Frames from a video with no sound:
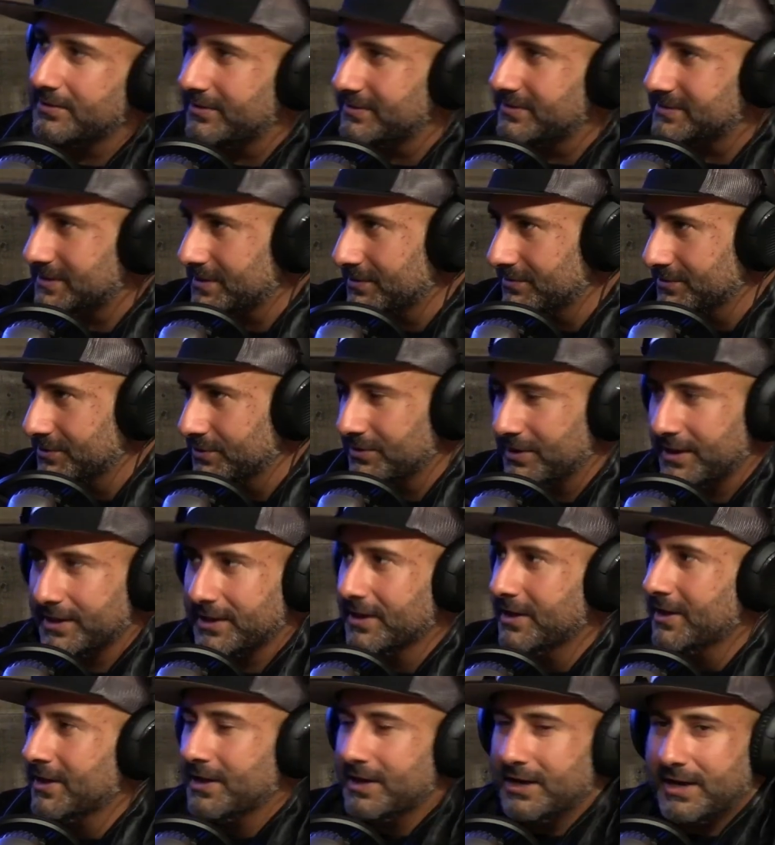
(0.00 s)
They still do like
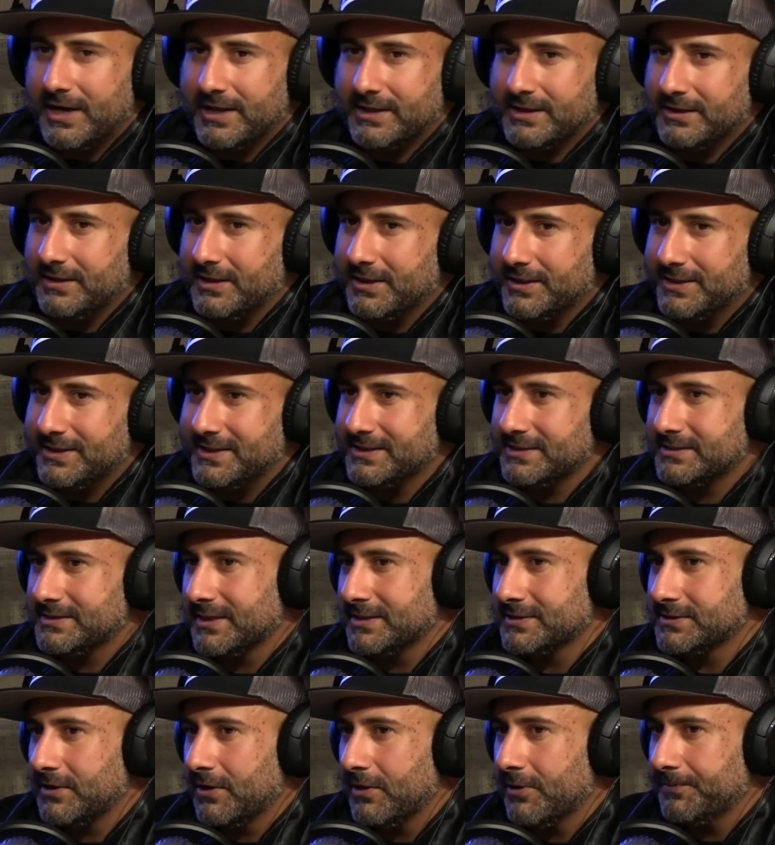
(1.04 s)
it. These
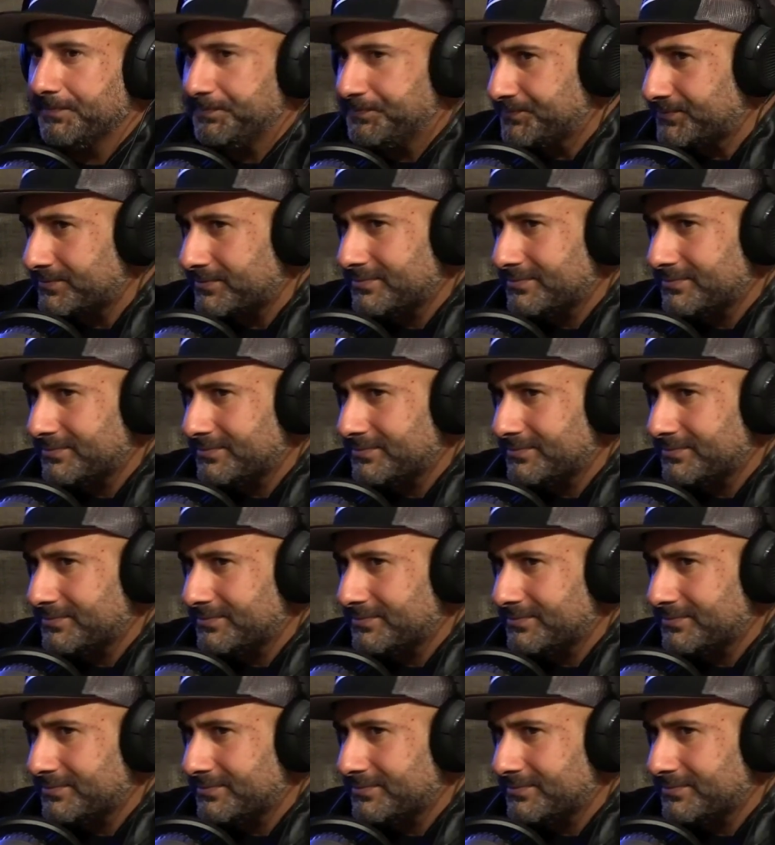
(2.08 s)
things are,